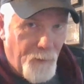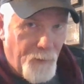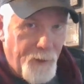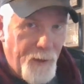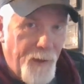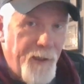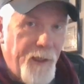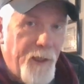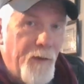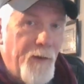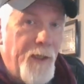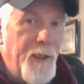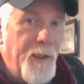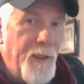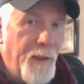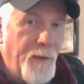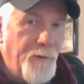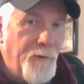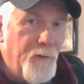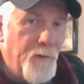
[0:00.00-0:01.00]
on their
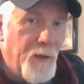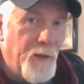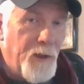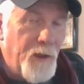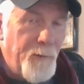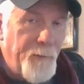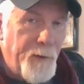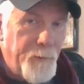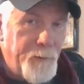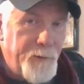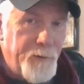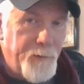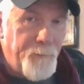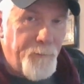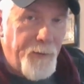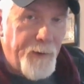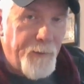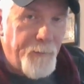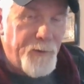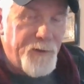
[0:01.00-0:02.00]
end, they're not going to be,
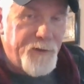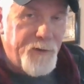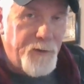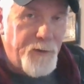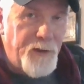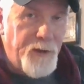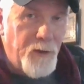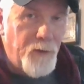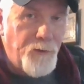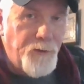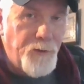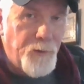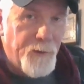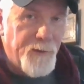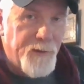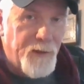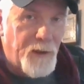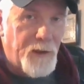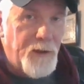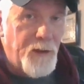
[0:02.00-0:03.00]
be able to hear you
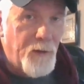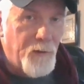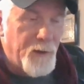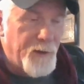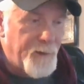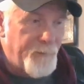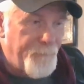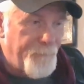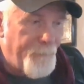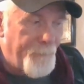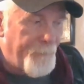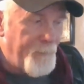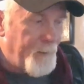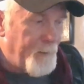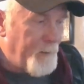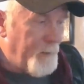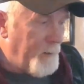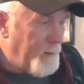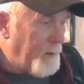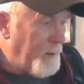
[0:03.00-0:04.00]
as clearly.
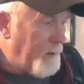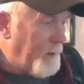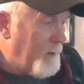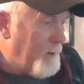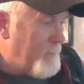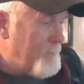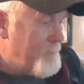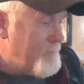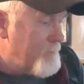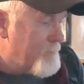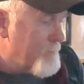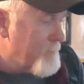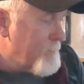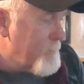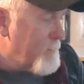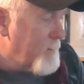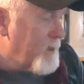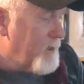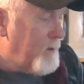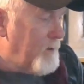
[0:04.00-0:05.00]
Um,
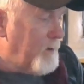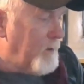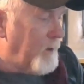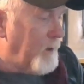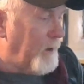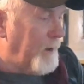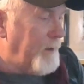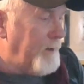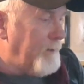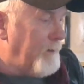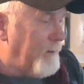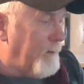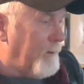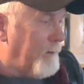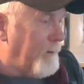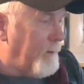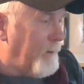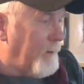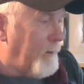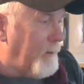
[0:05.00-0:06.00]
I
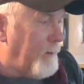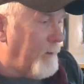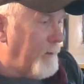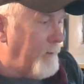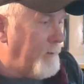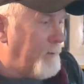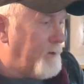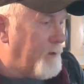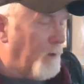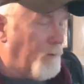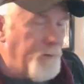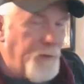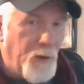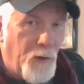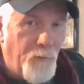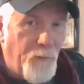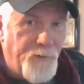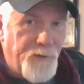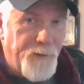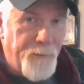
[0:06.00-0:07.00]
don't
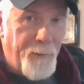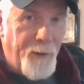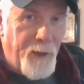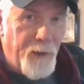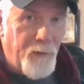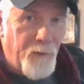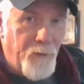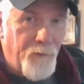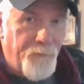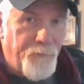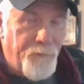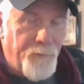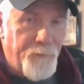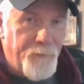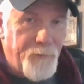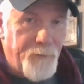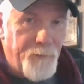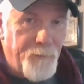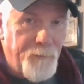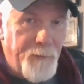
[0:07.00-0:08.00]
know if it's a matter of
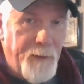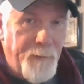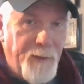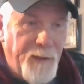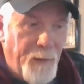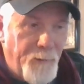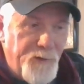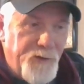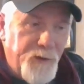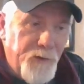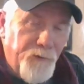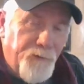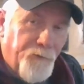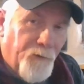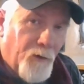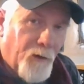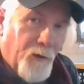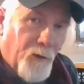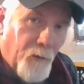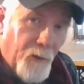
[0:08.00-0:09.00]
maybe I was too
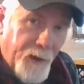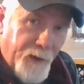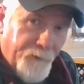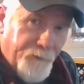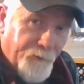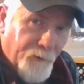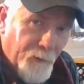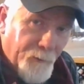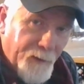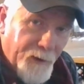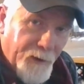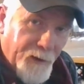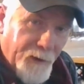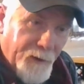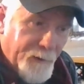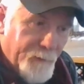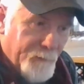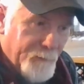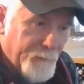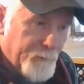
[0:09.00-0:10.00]
far away from
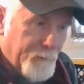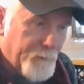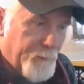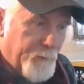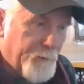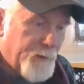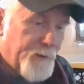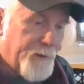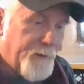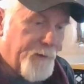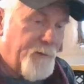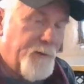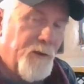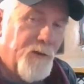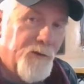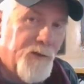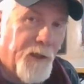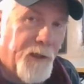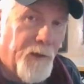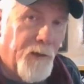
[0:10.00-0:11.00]
it, because as near
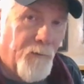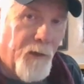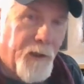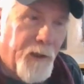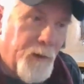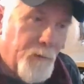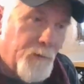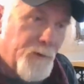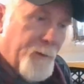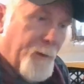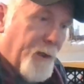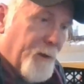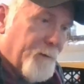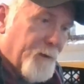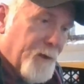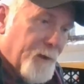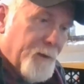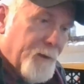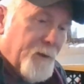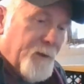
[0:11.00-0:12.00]
as I can reckon it was about,
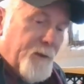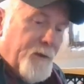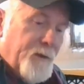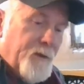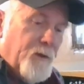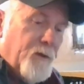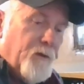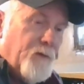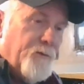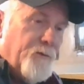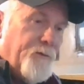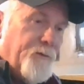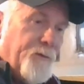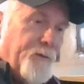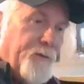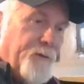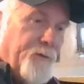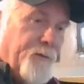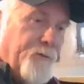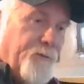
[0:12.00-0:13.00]
you know,
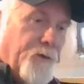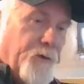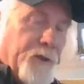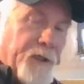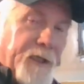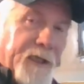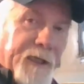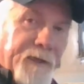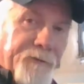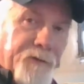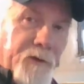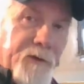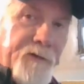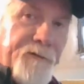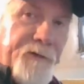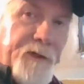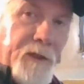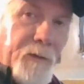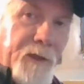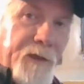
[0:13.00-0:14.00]
foot and a half, three
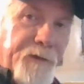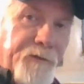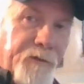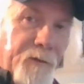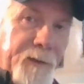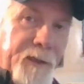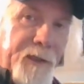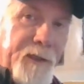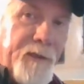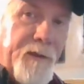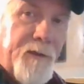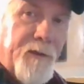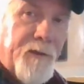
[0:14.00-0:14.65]
feet away from me.